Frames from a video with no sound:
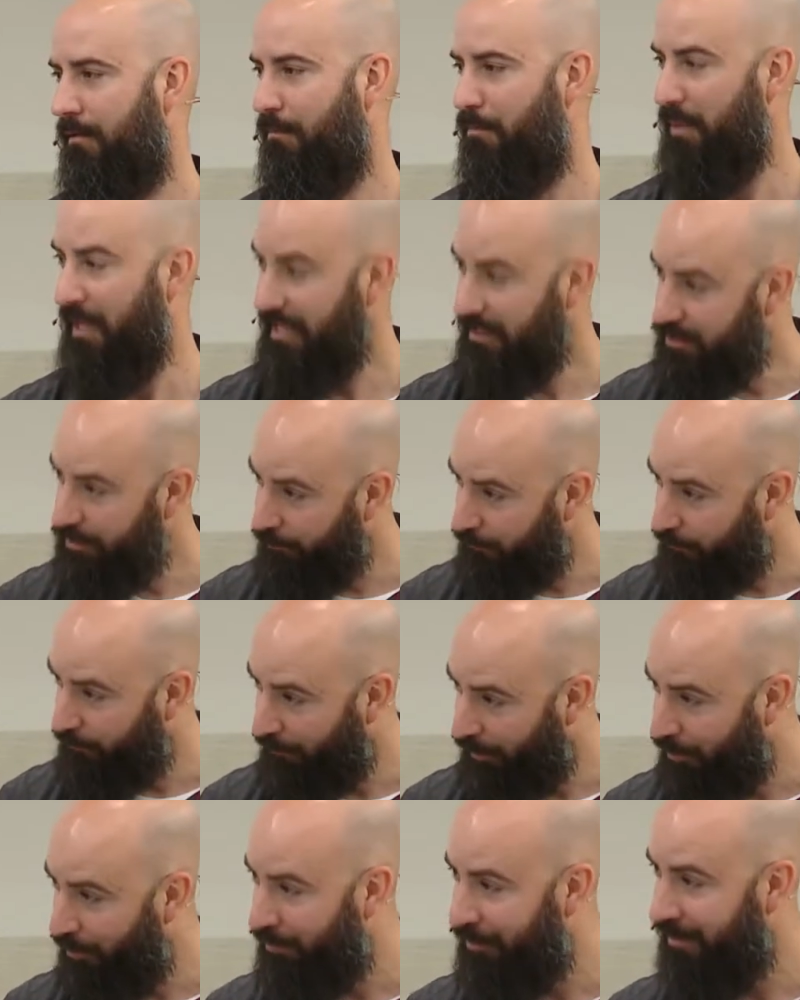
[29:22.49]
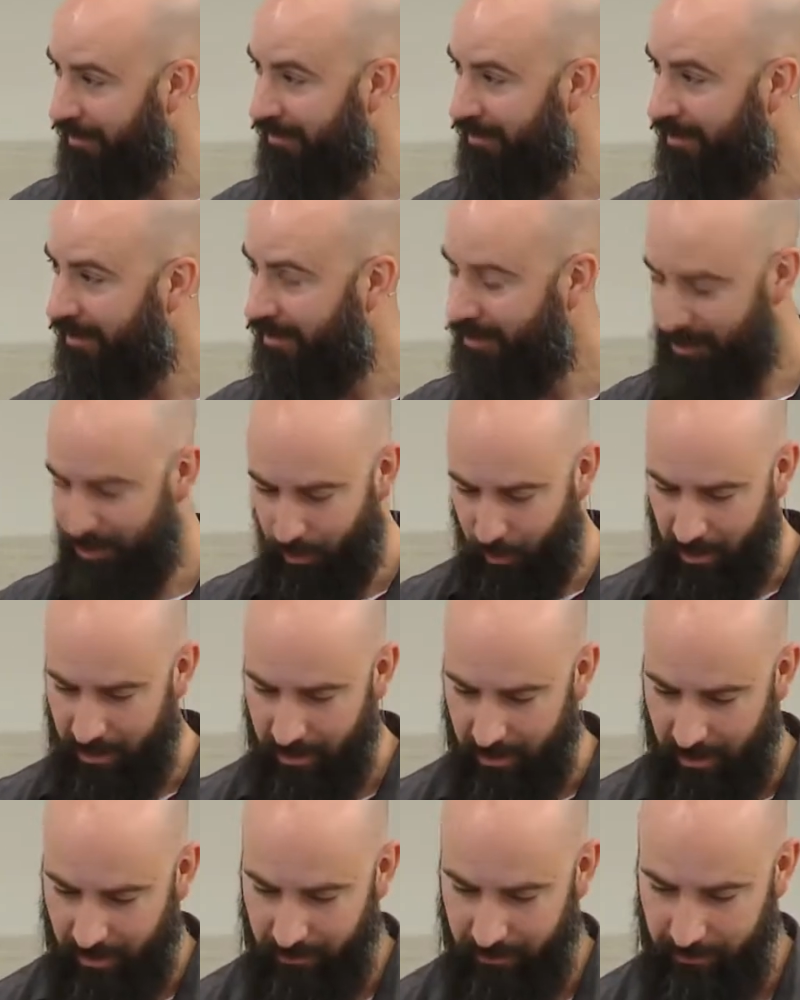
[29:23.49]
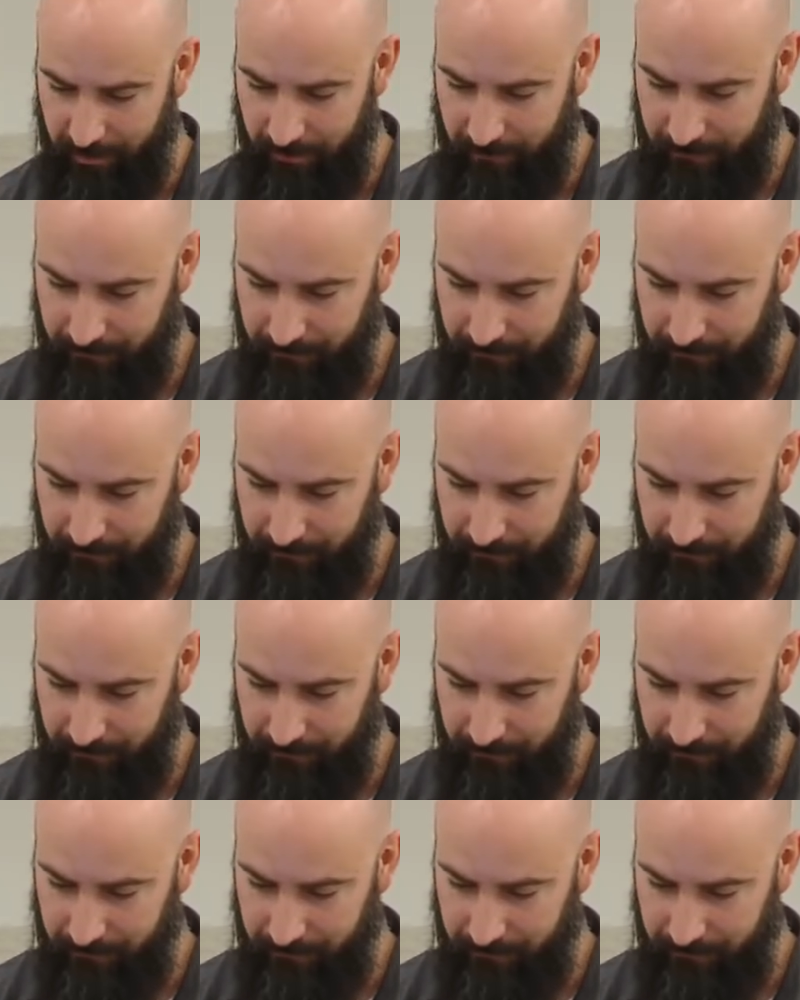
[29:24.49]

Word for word: Being devoted to one another.